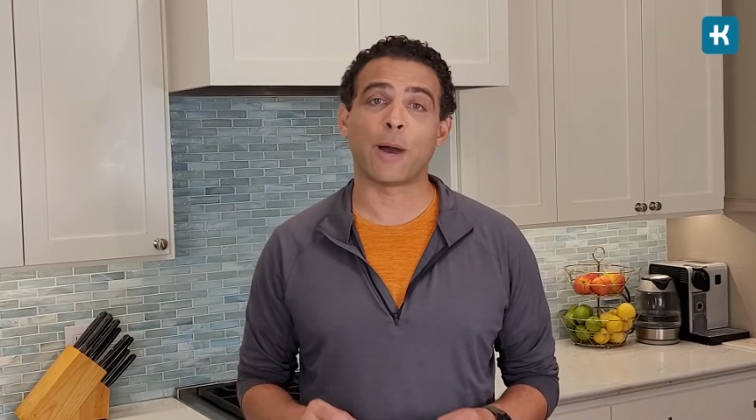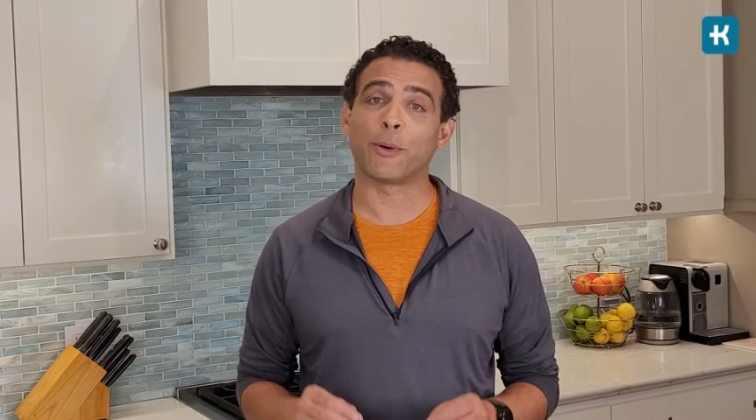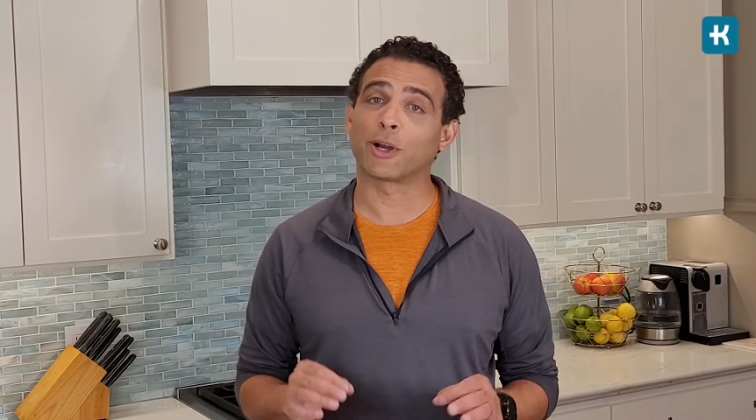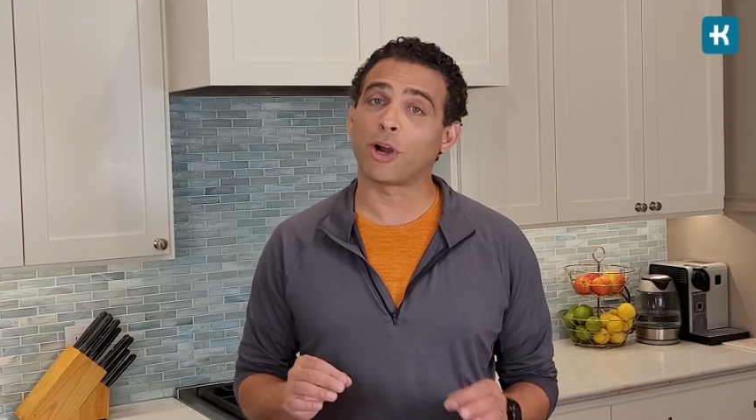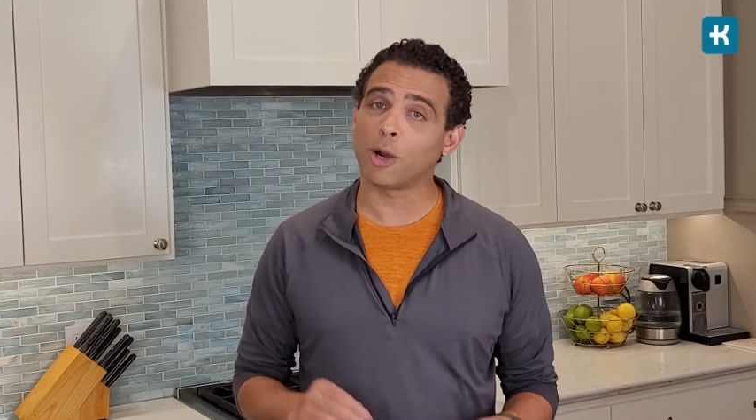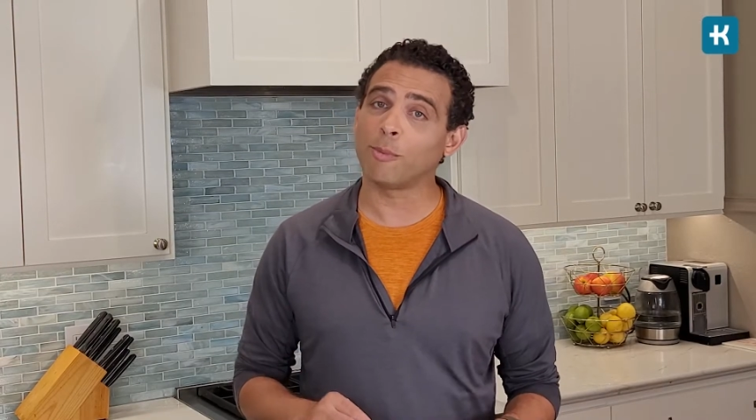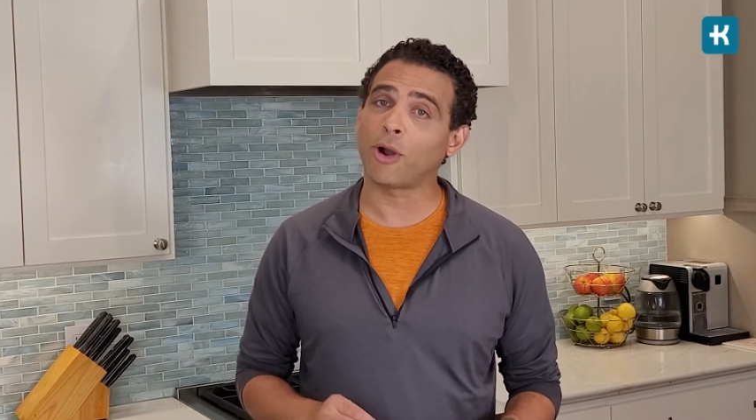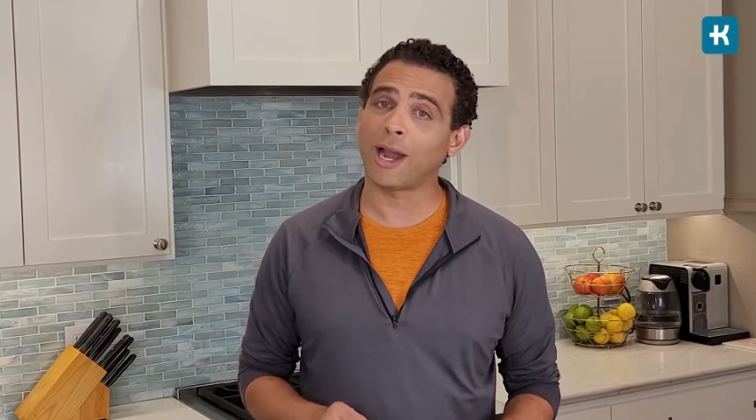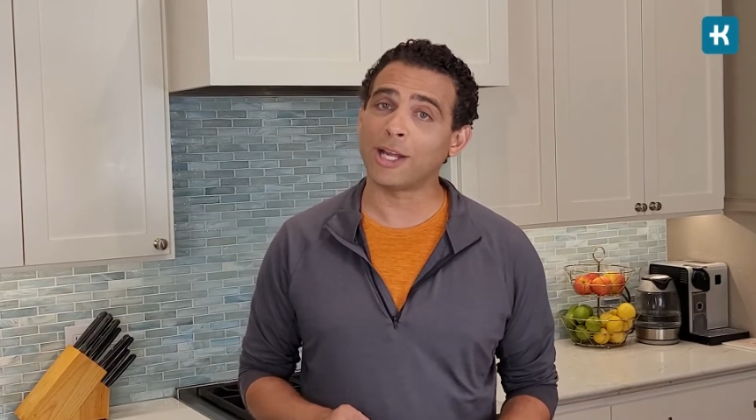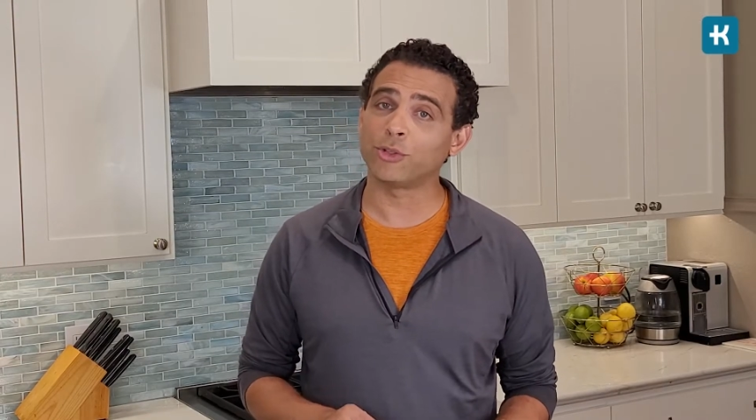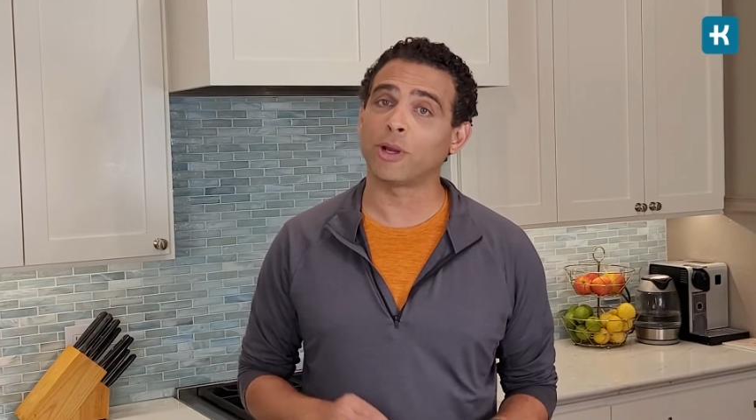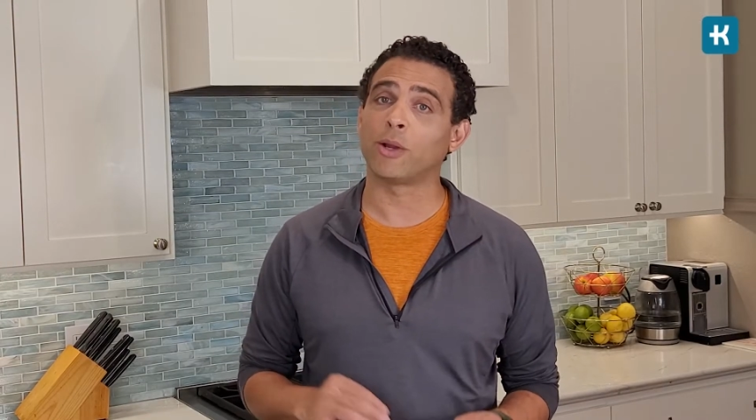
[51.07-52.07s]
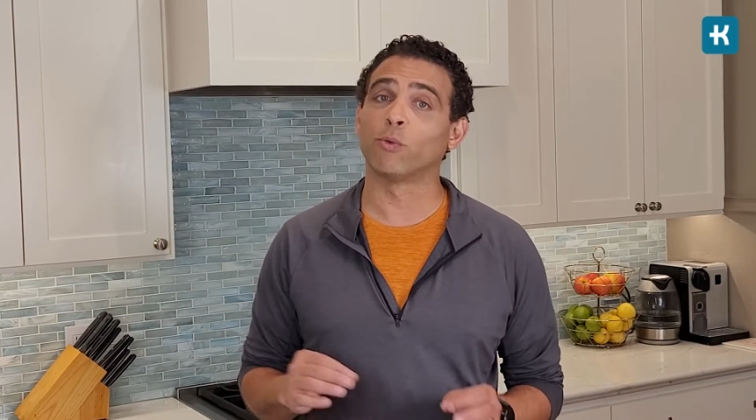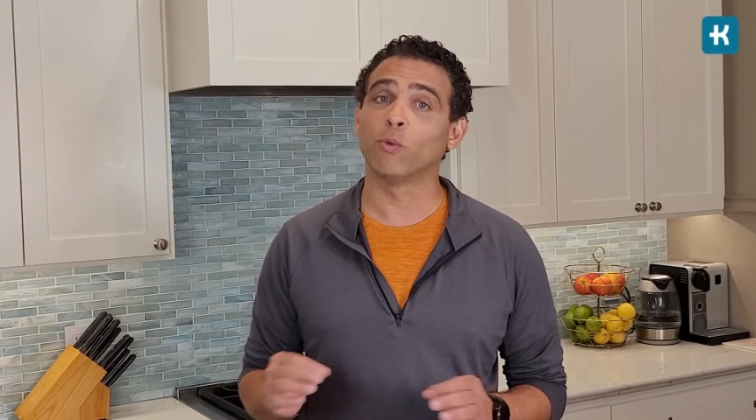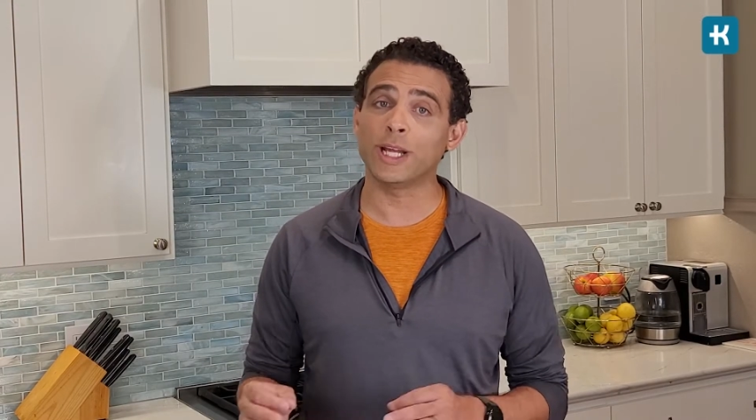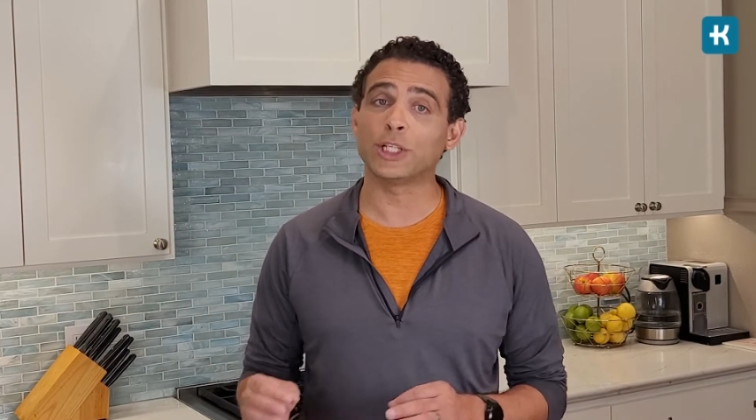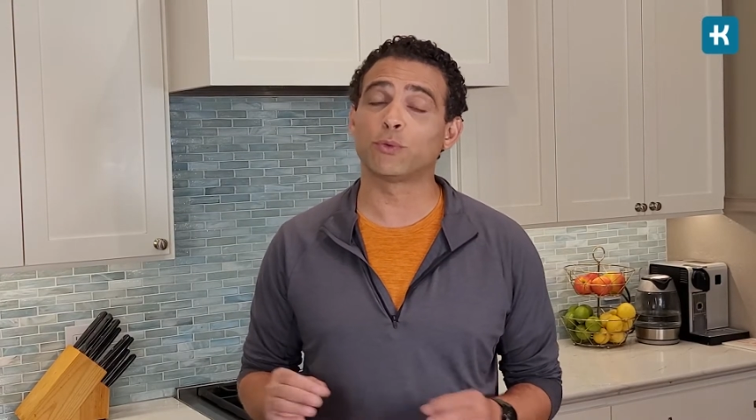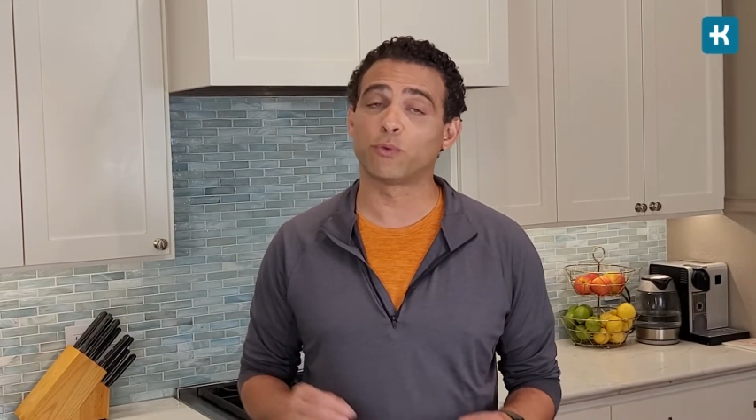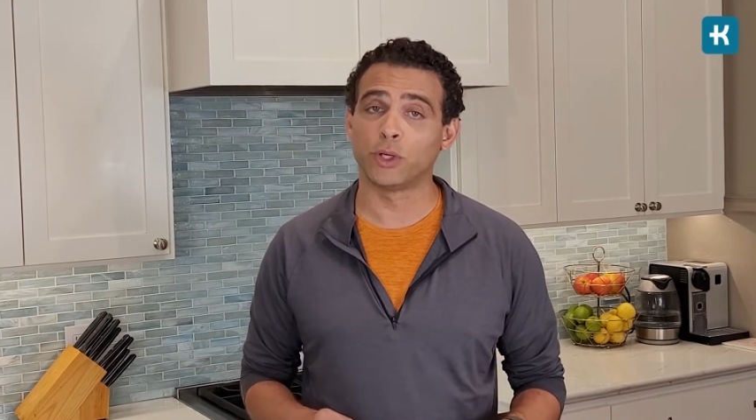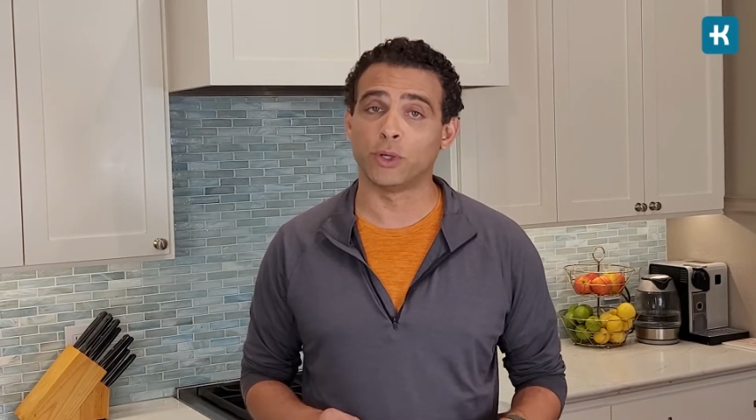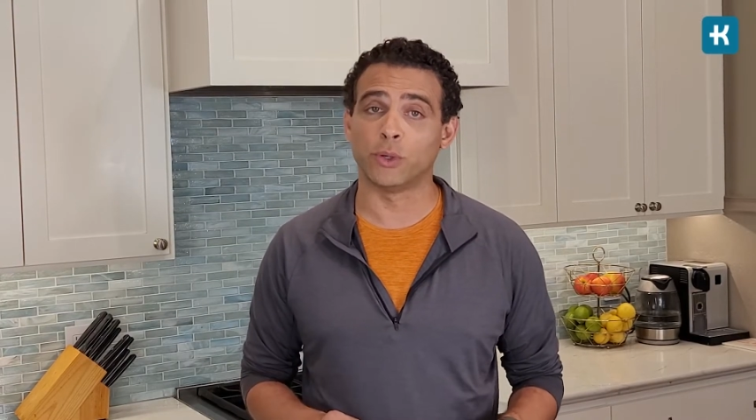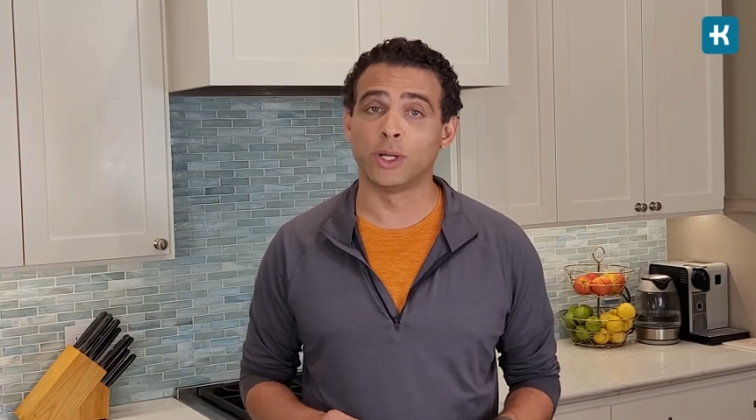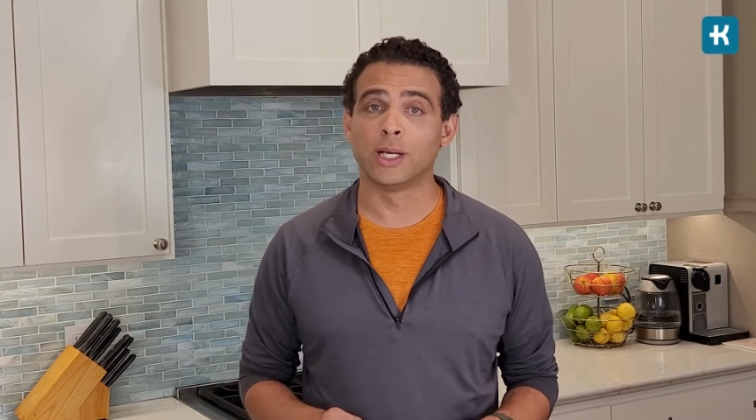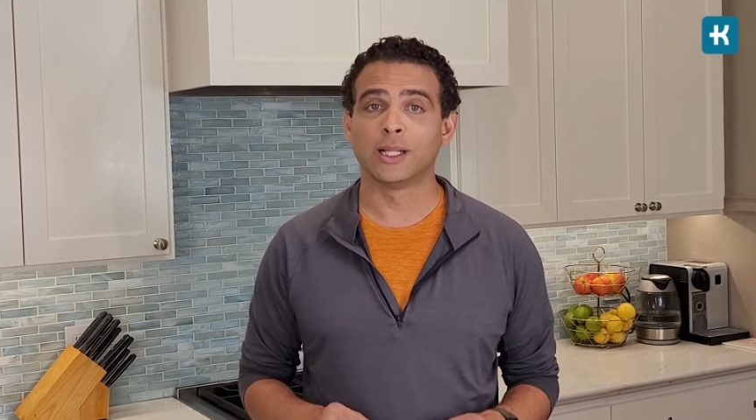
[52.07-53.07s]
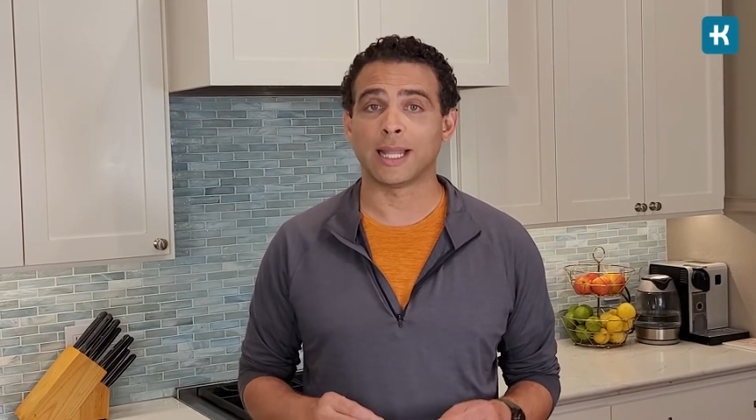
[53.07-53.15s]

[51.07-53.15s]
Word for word: how a carbohydrate-rich food,